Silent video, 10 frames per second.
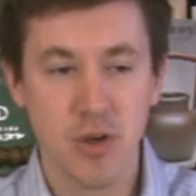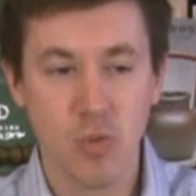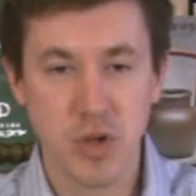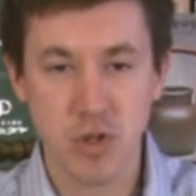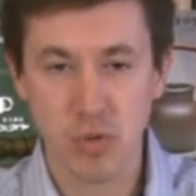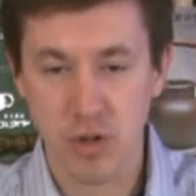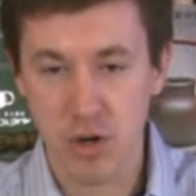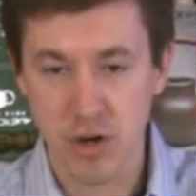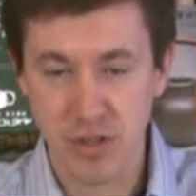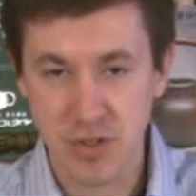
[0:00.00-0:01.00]
when you
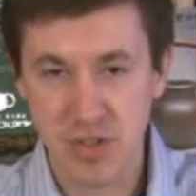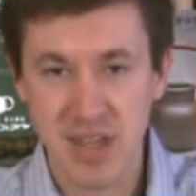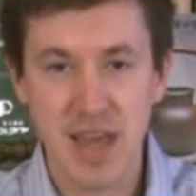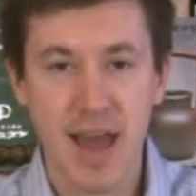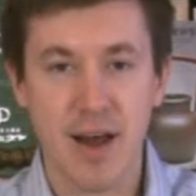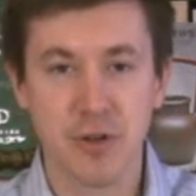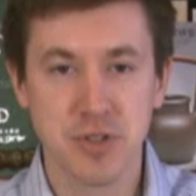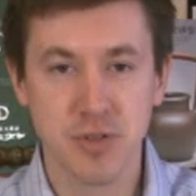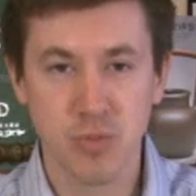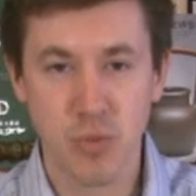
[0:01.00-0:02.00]
learn and see
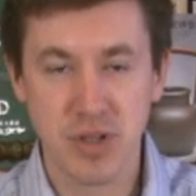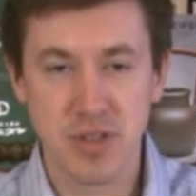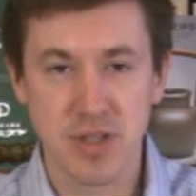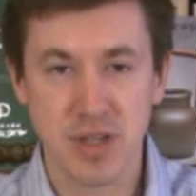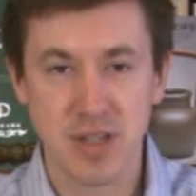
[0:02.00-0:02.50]
what